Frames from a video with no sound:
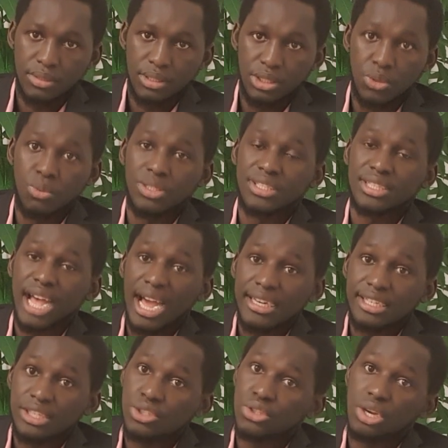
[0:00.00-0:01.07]
you will start
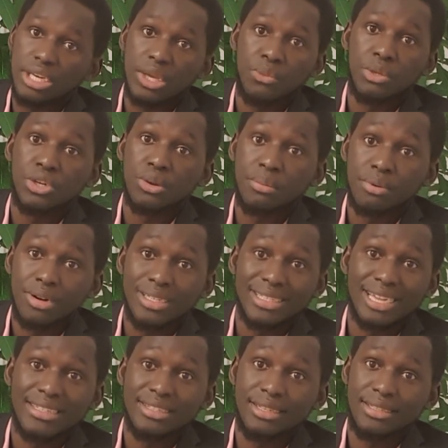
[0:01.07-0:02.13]
this journey with your brothers
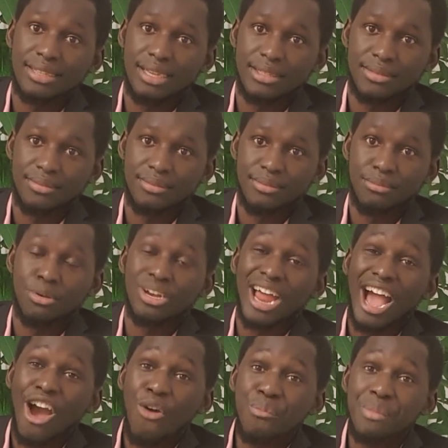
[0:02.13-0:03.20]
and sisters. But
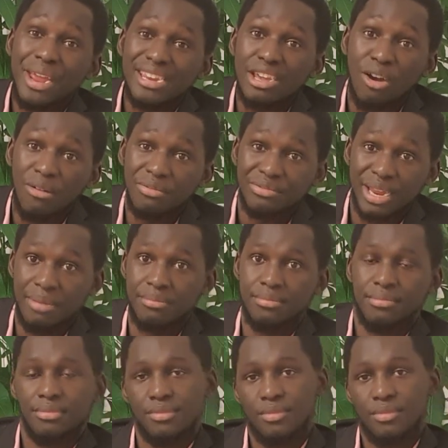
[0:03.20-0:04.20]
how many of them